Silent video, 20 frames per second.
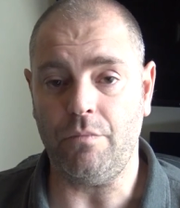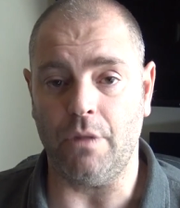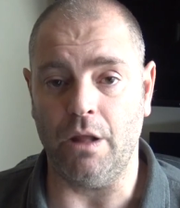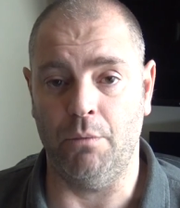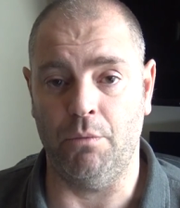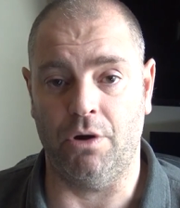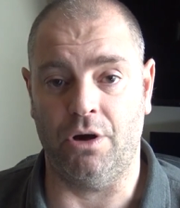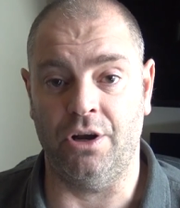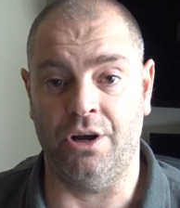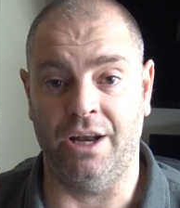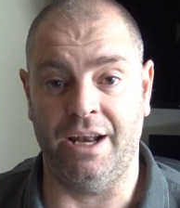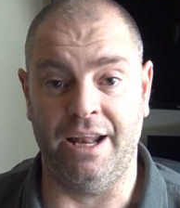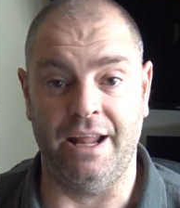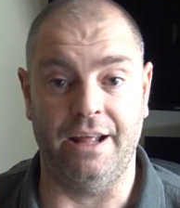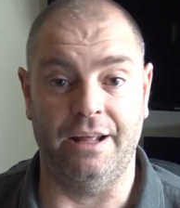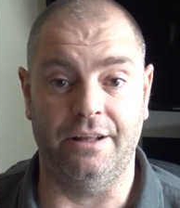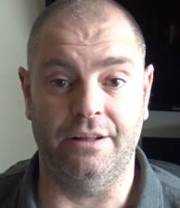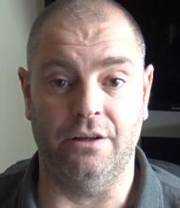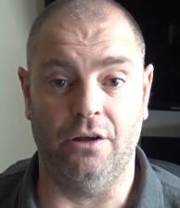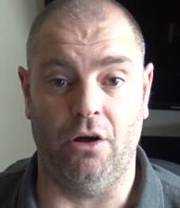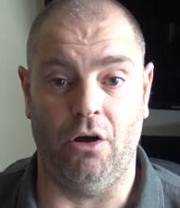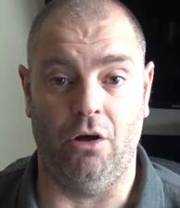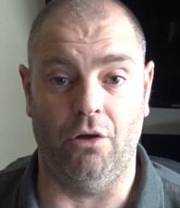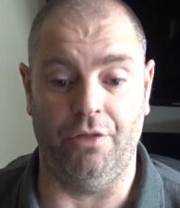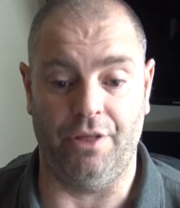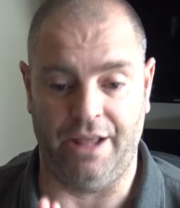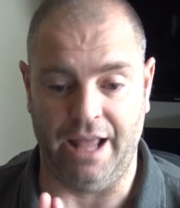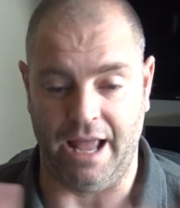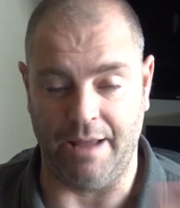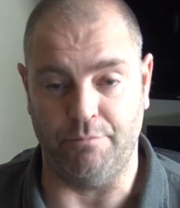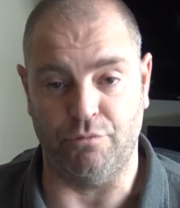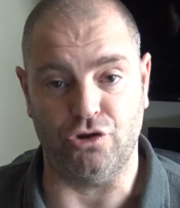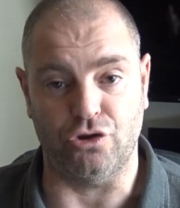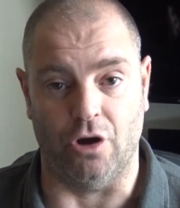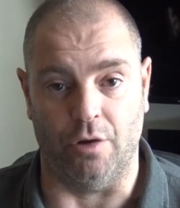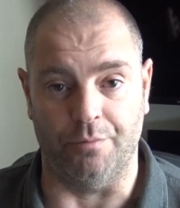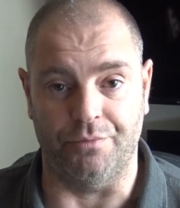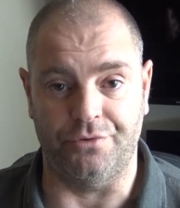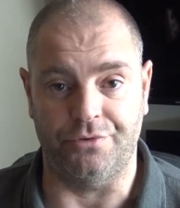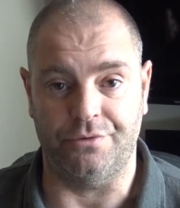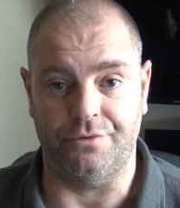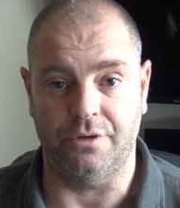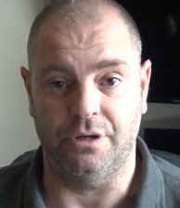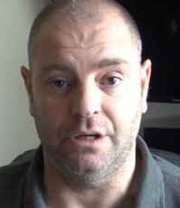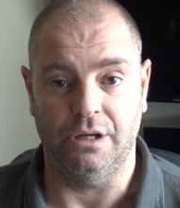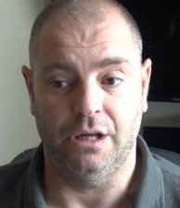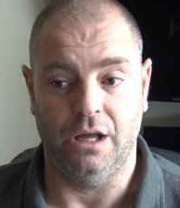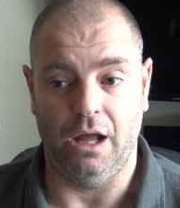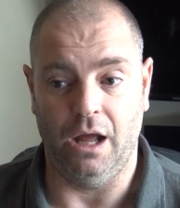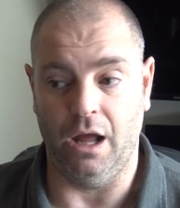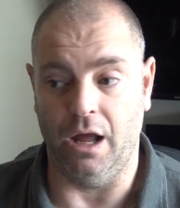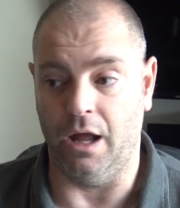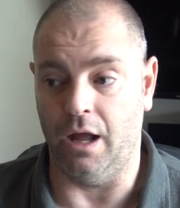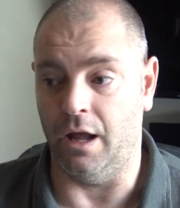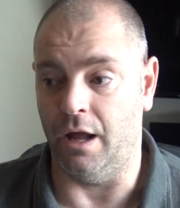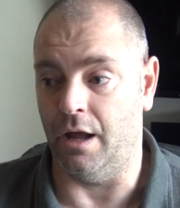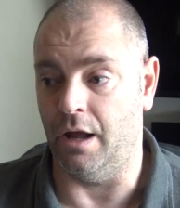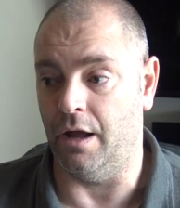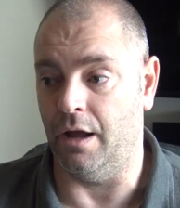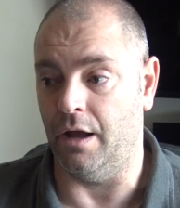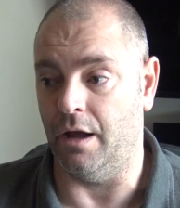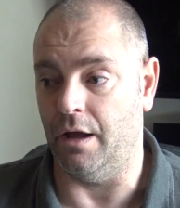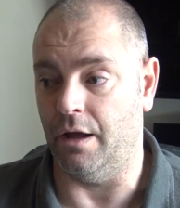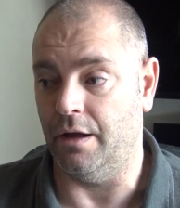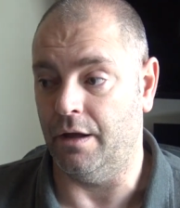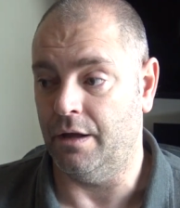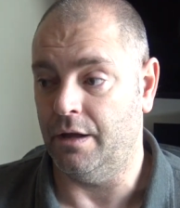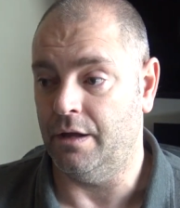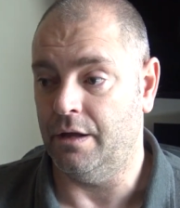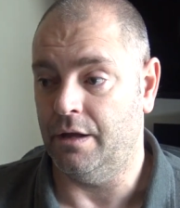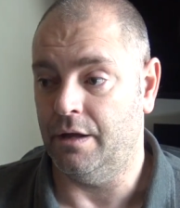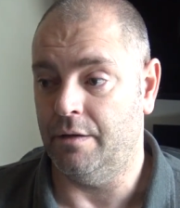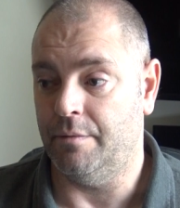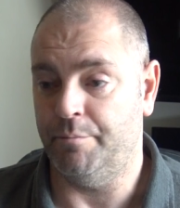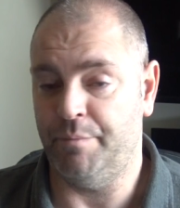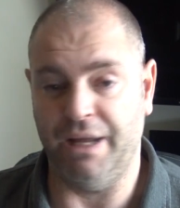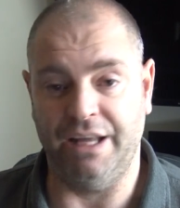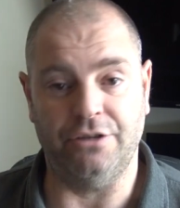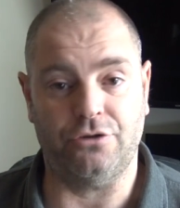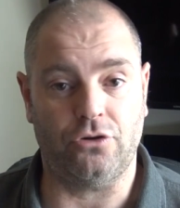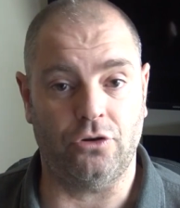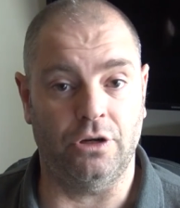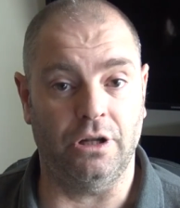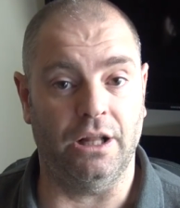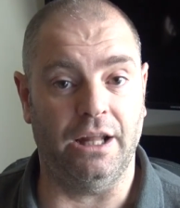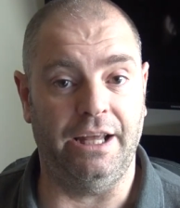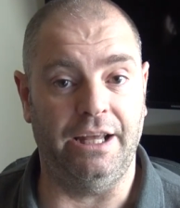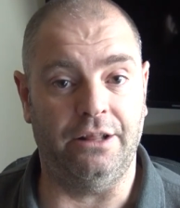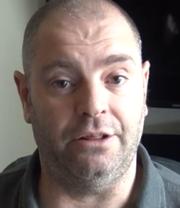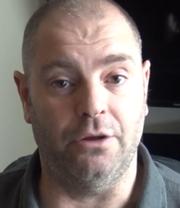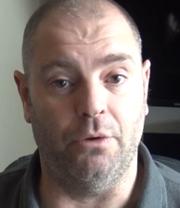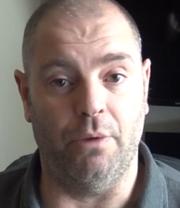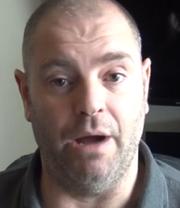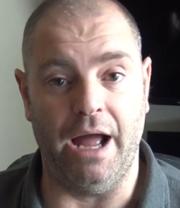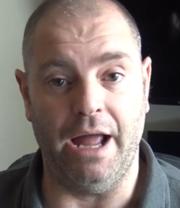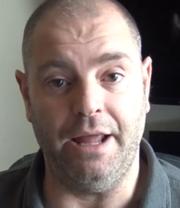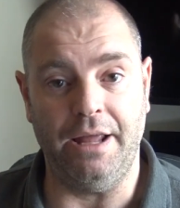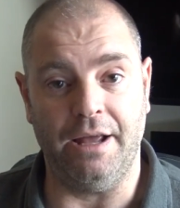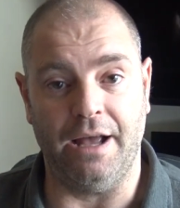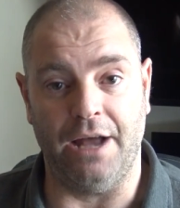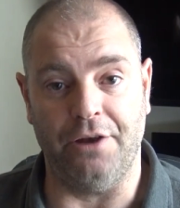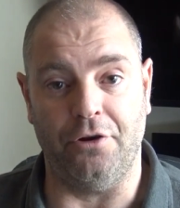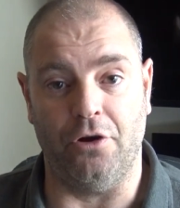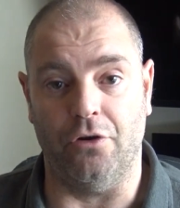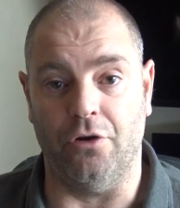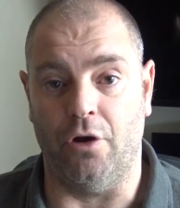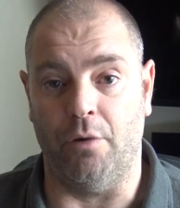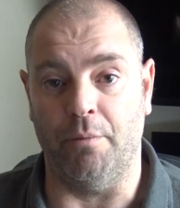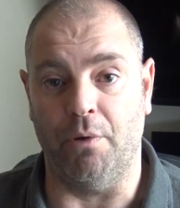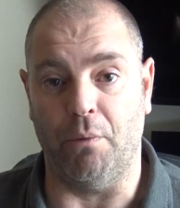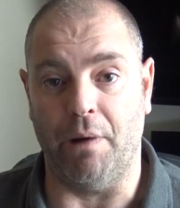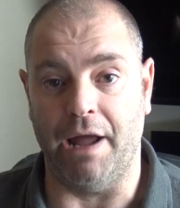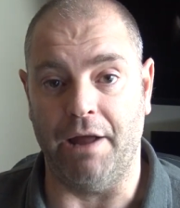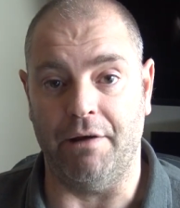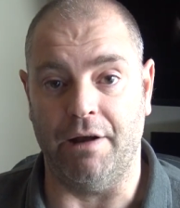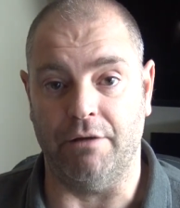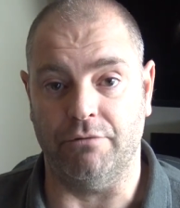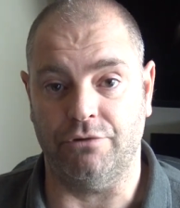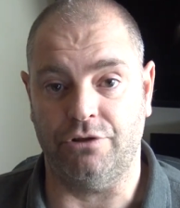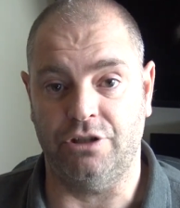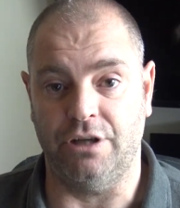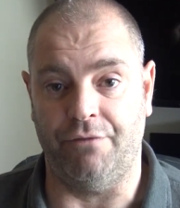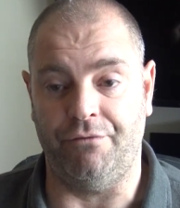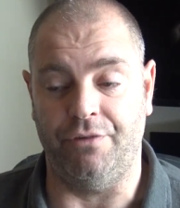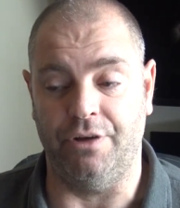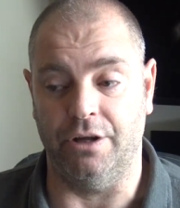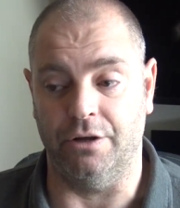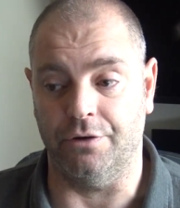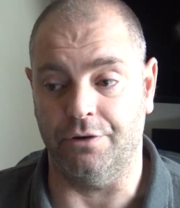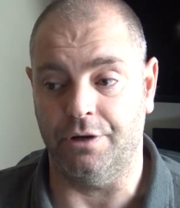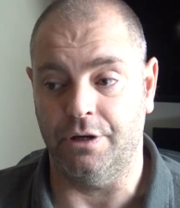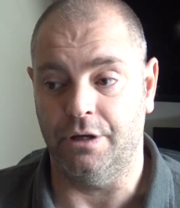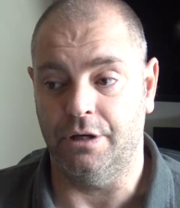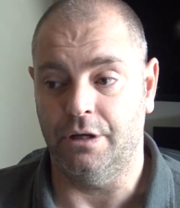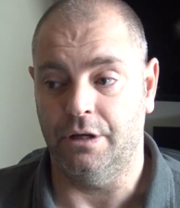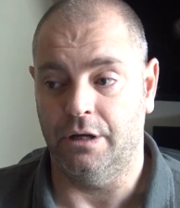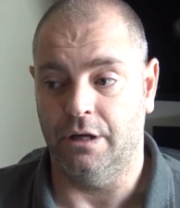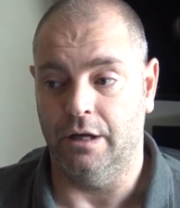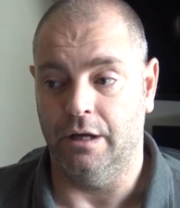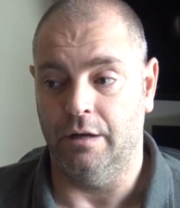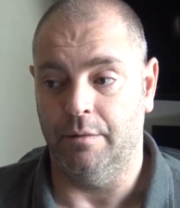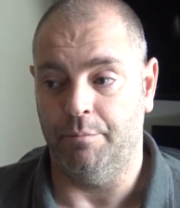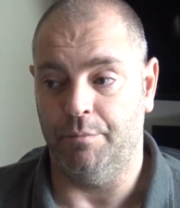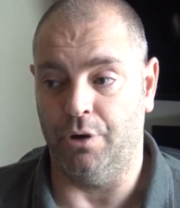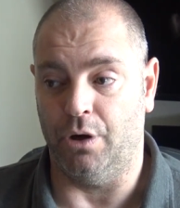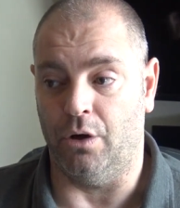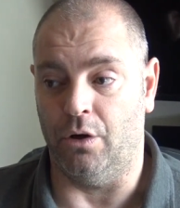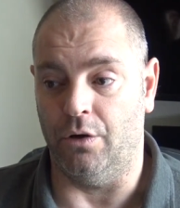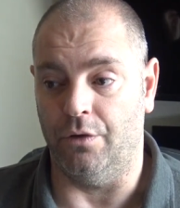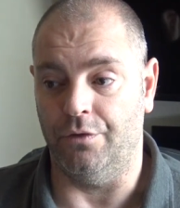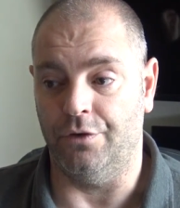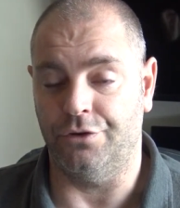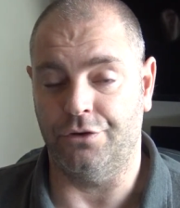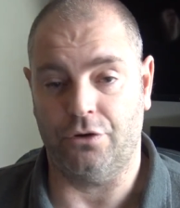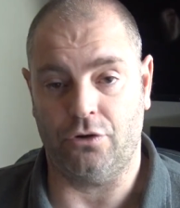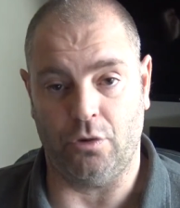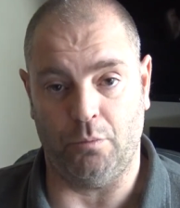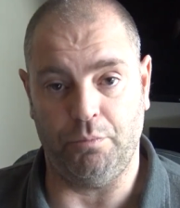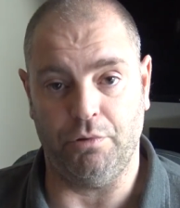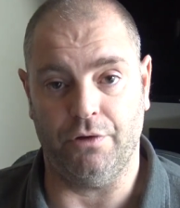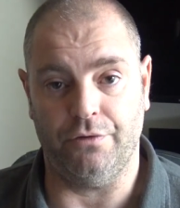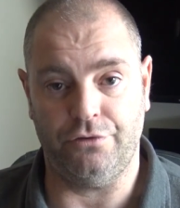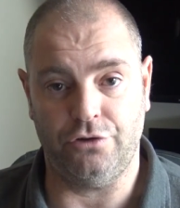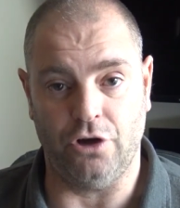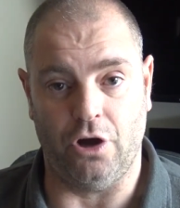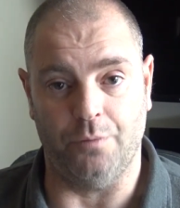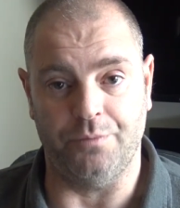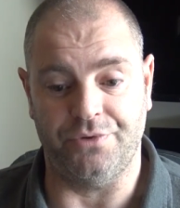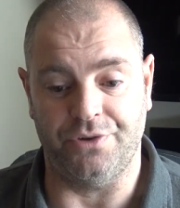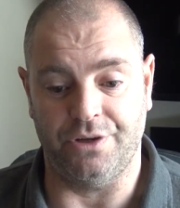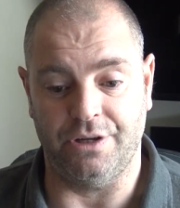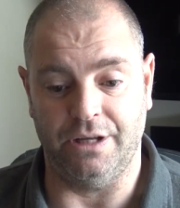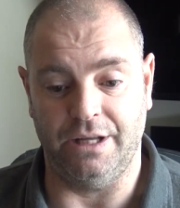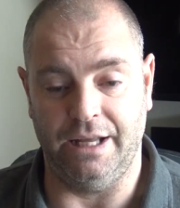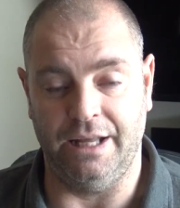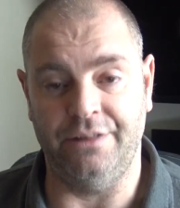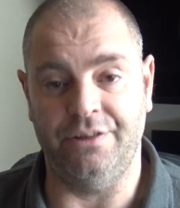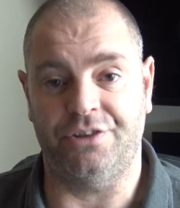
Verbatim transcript: and we're going to hit all the game shops. Uh, Pete's going to lead the way. I don't know my way around Sheffield, but there's a couple of shops in